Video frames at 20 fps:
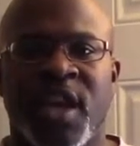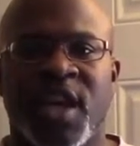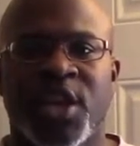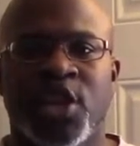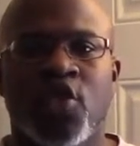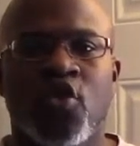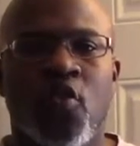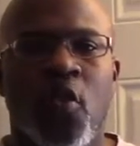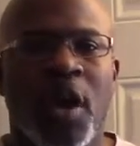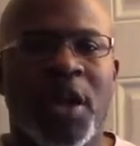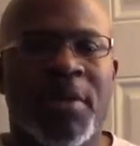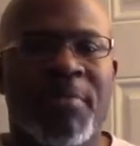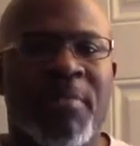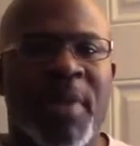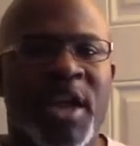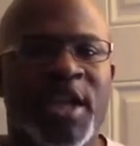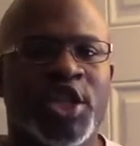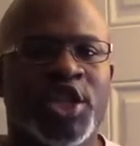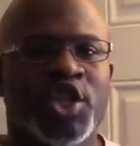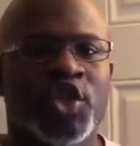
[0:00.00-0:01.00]
You want to
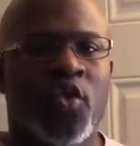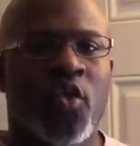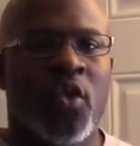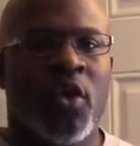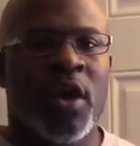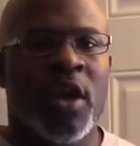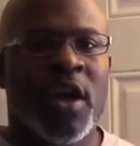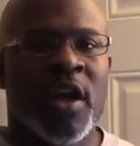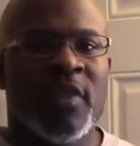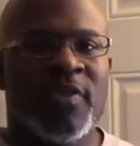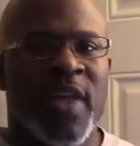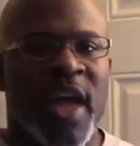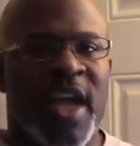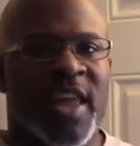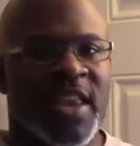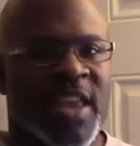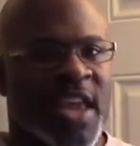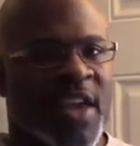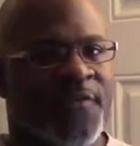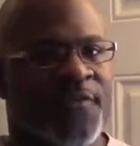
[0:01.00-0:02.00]
make sure
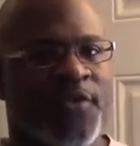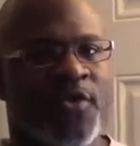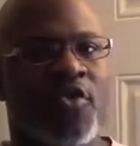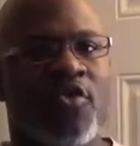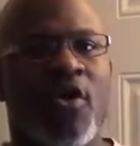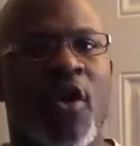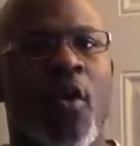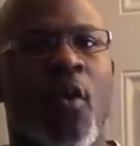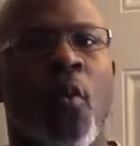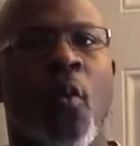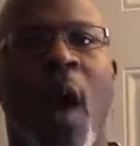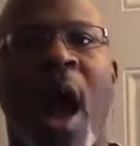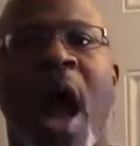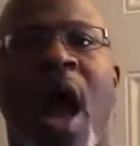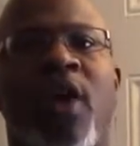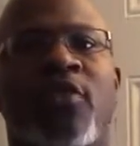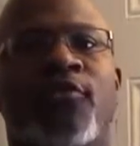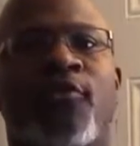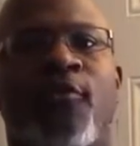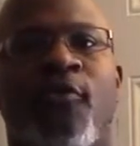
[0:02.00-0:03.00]
that if you're a
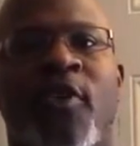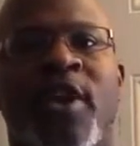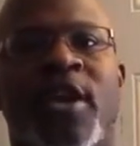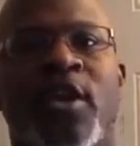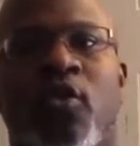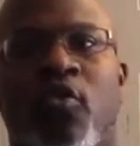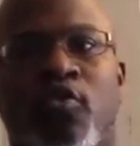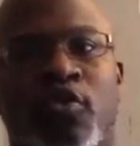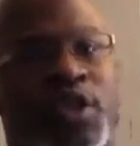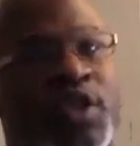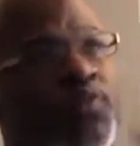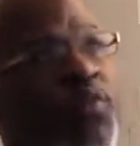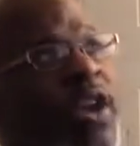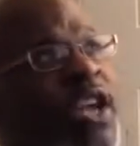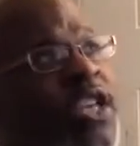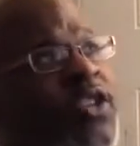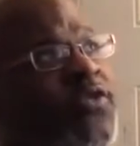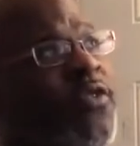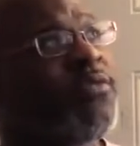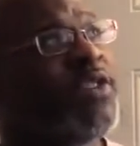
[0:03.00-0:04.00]
wild freak who
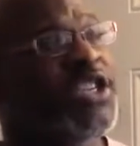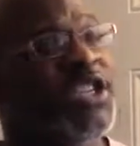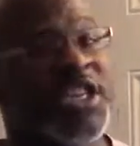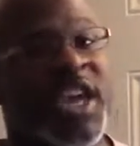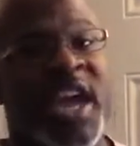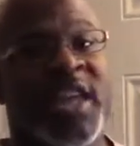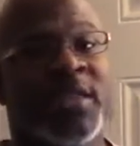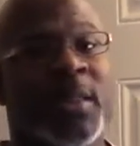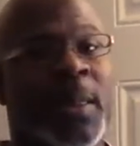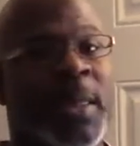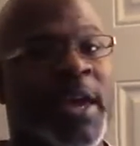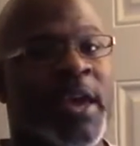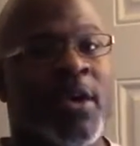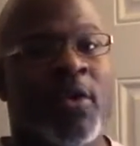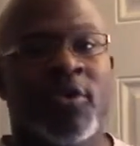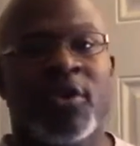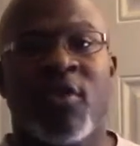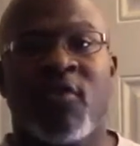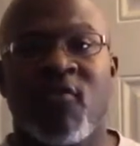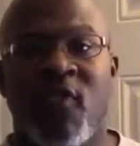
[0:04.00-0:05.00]
swings from the chandelier
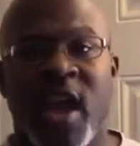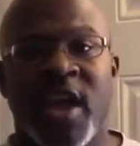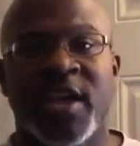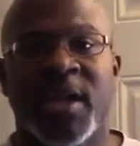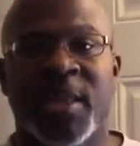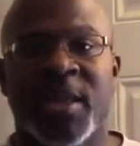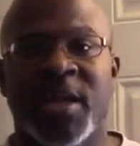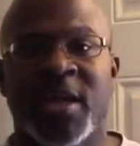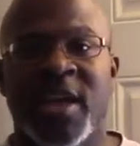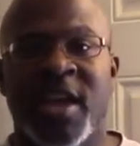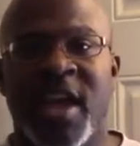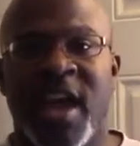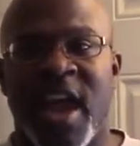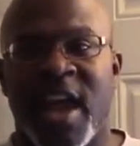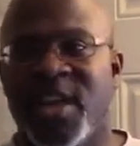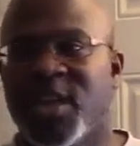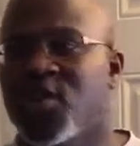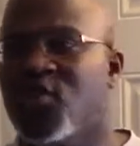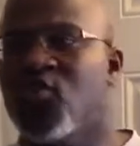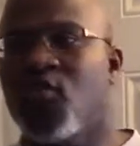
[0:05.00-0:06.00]
on a regular
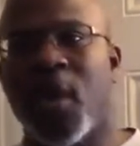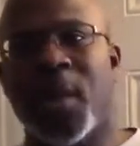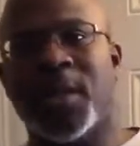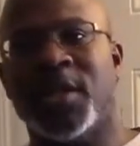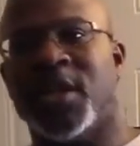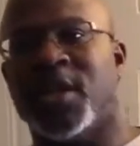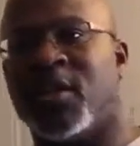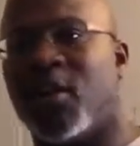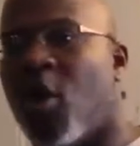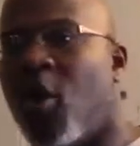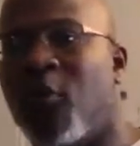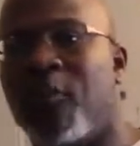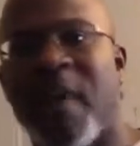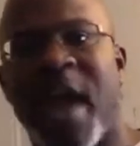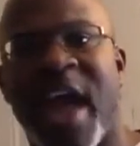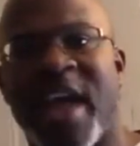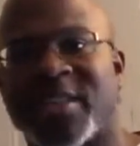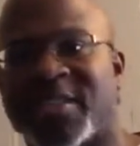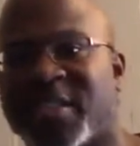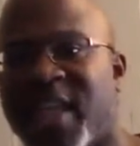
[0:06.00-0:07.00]
and you're willing to go
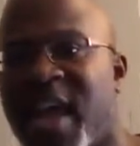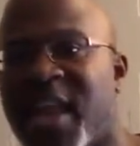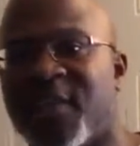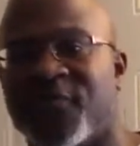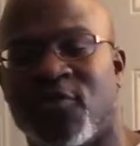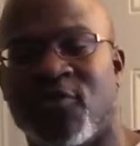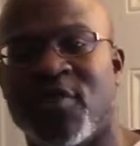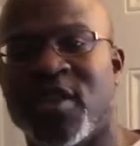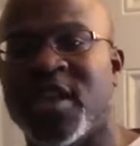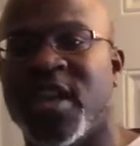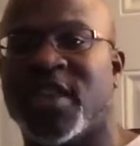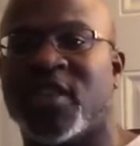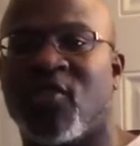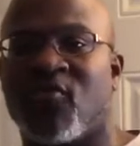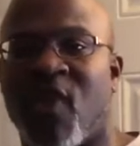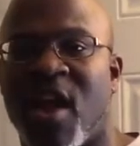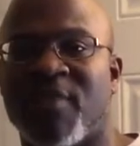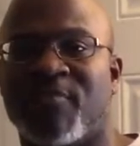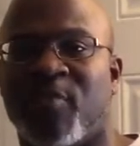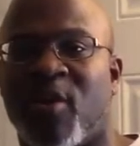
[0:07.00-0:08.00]
past that, if you can get the
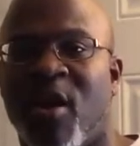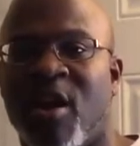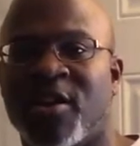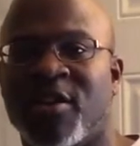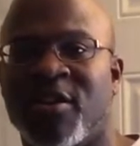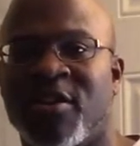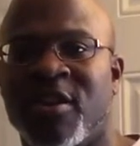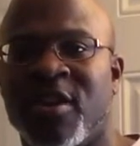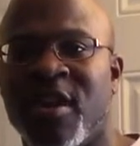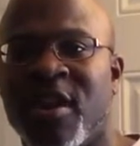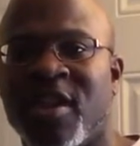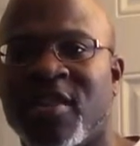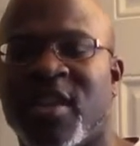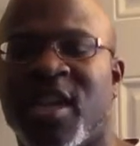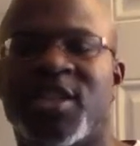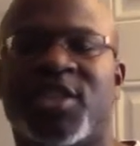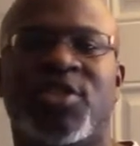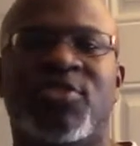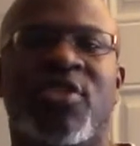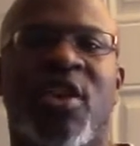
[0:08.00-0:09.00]
right partner,
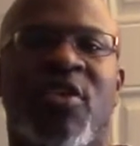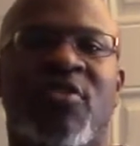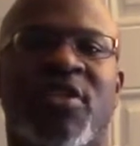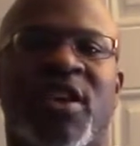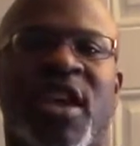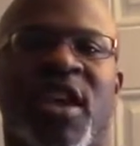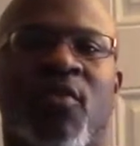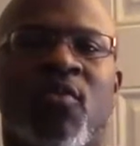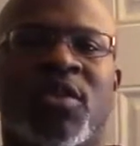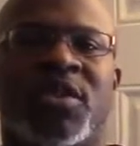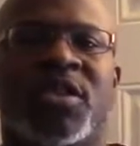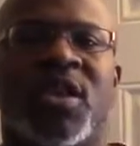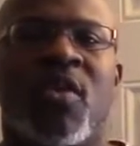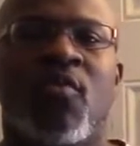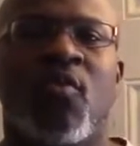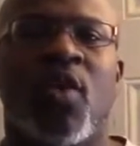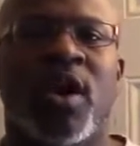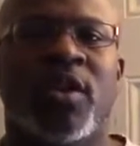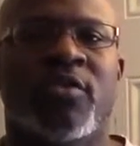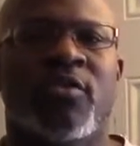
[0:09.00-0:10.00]
that you don't get with
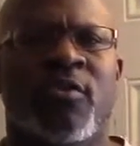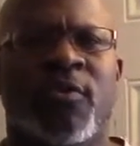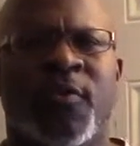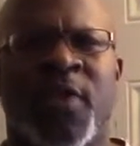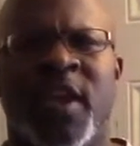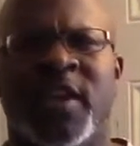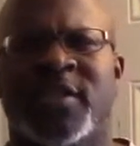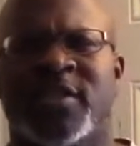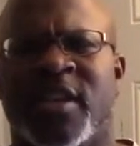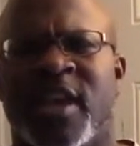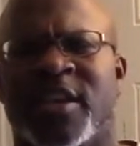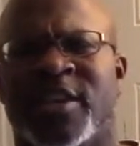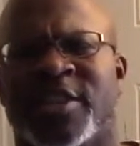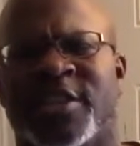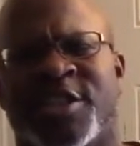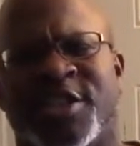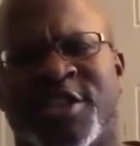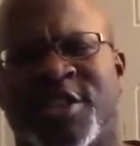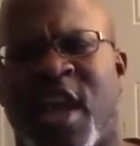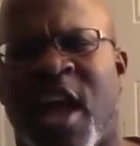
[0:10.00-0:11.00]
someone who thinks that is
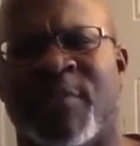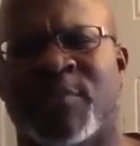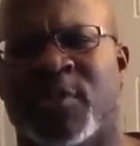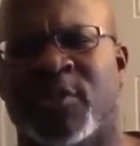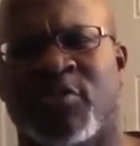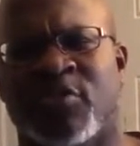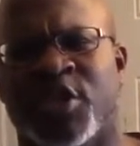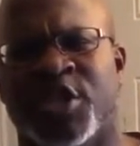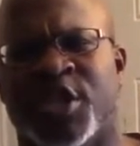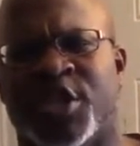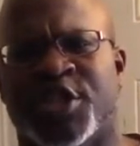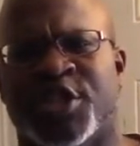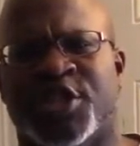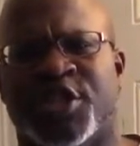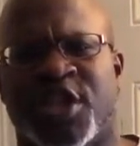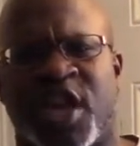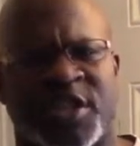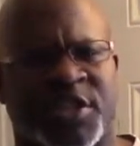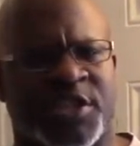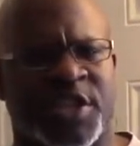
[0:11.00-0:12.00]
just absolutely
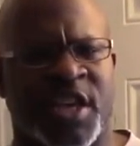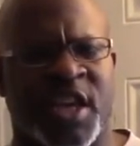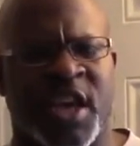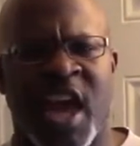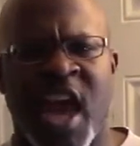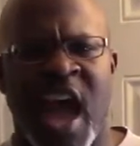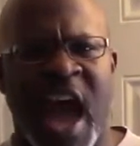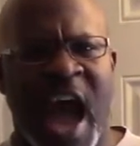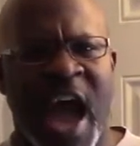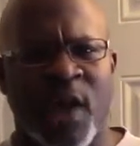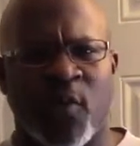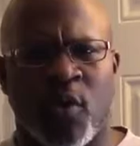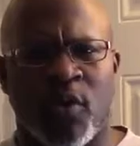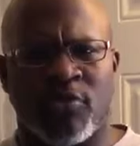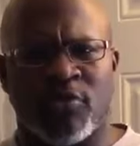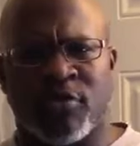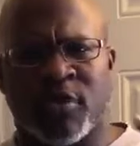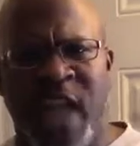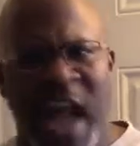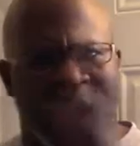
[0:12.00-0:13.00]
disgusting. I
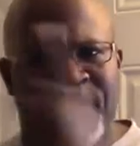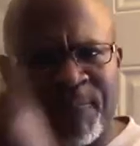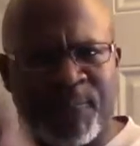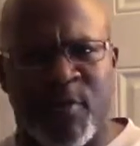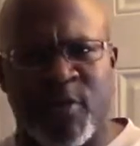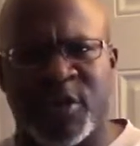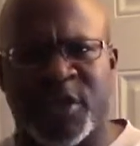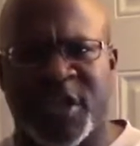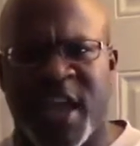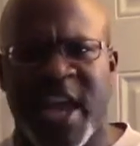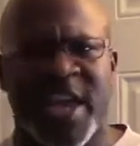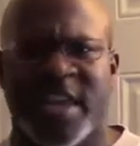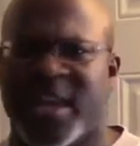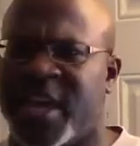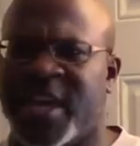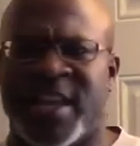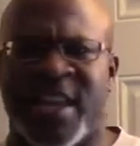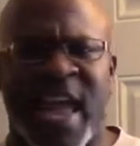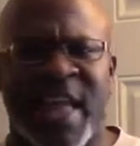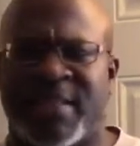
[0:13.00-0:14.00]
will not partake
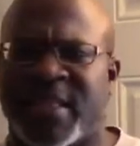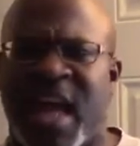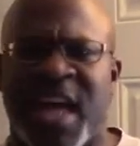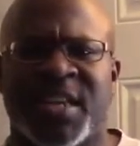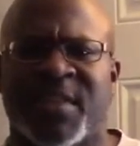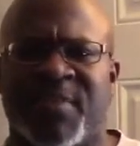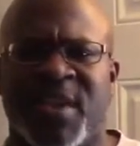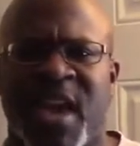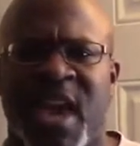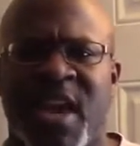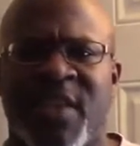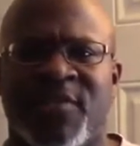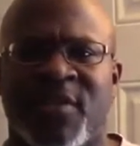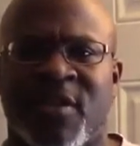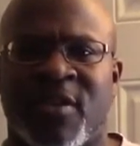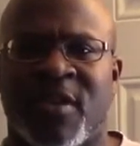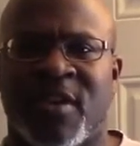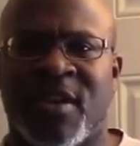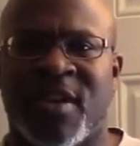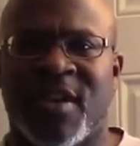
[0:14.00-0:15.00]
in that kind of
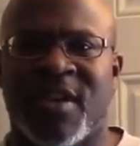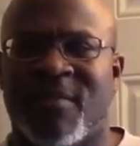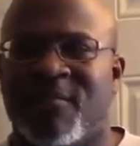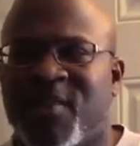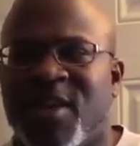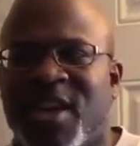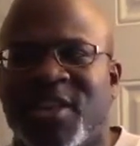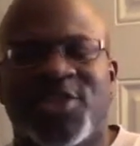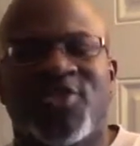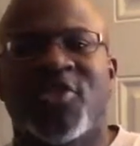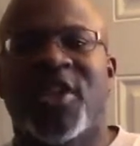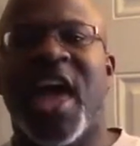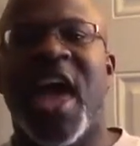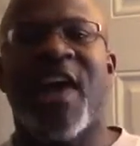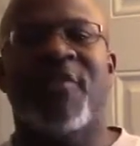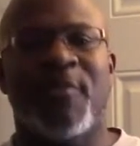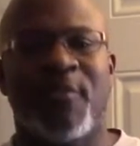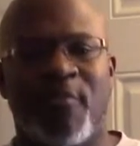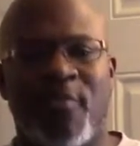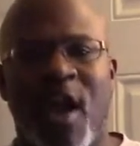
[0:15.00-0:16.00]
behavior, because you're going to
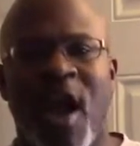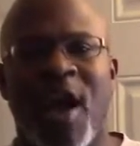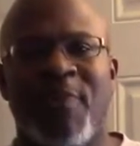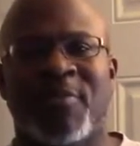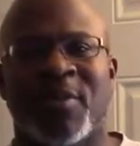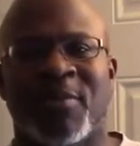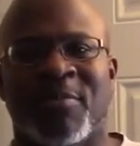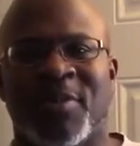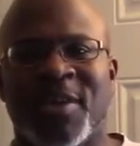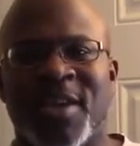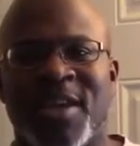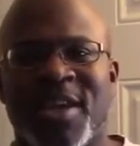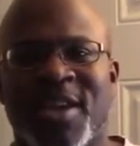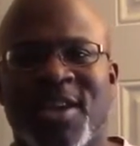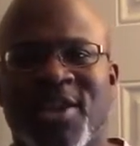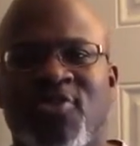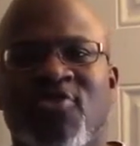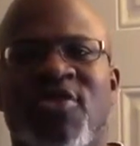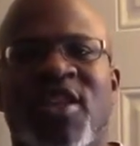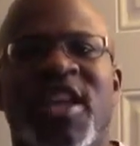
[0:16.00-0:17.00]
have a problem.
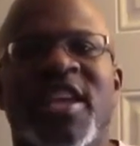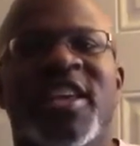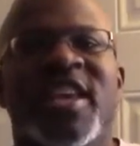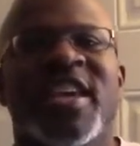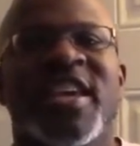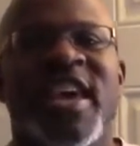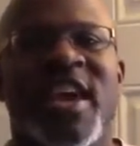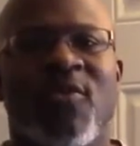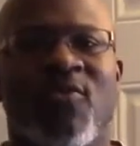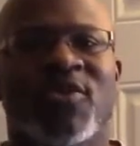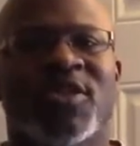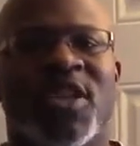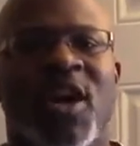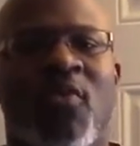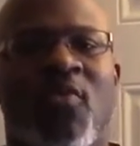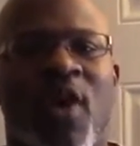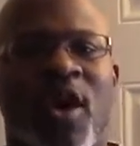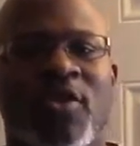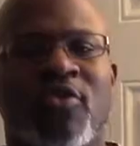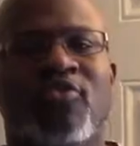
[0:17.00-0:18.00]
You need to get with
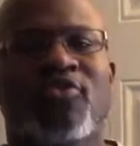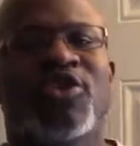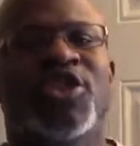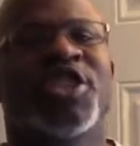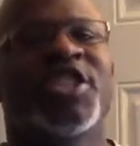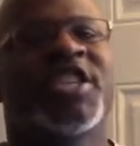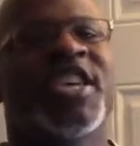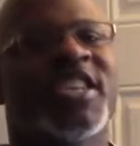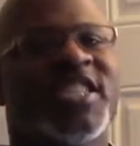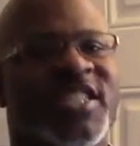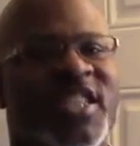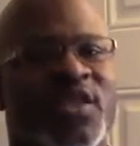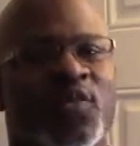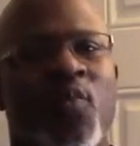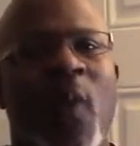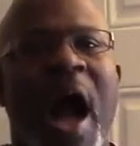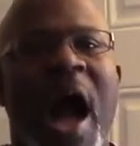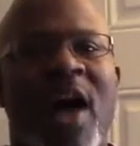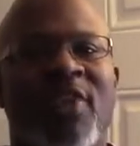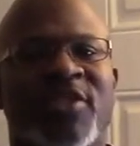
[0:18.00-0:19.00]
someone who's just as
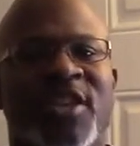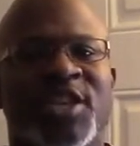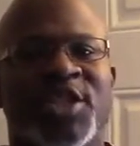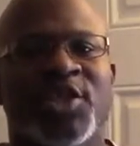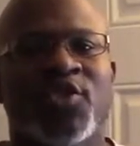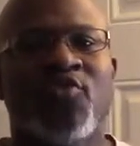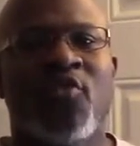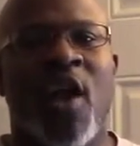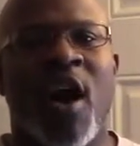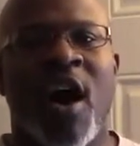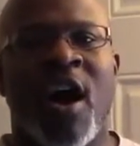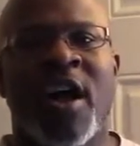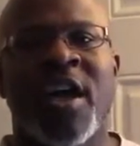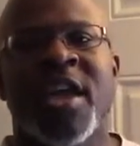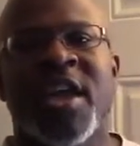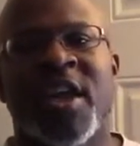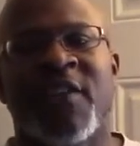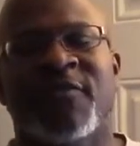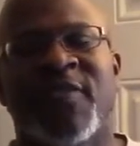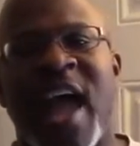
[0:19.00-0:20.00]
wild as you are,
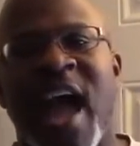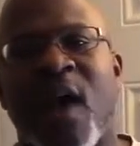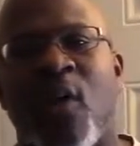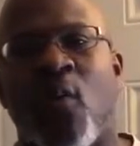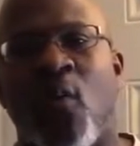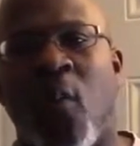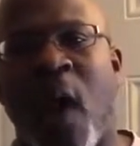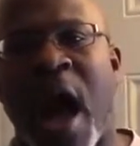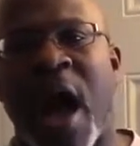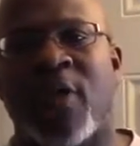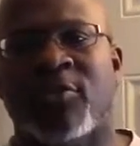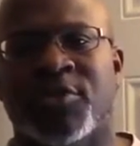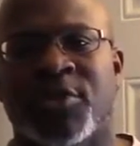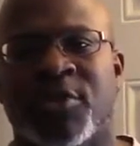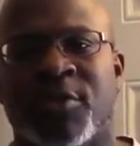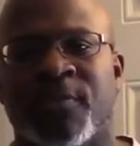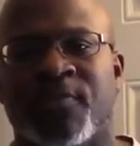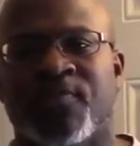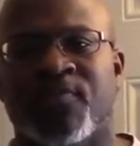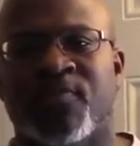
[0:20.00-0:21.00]
if not
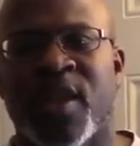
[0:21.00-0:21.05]
wilder.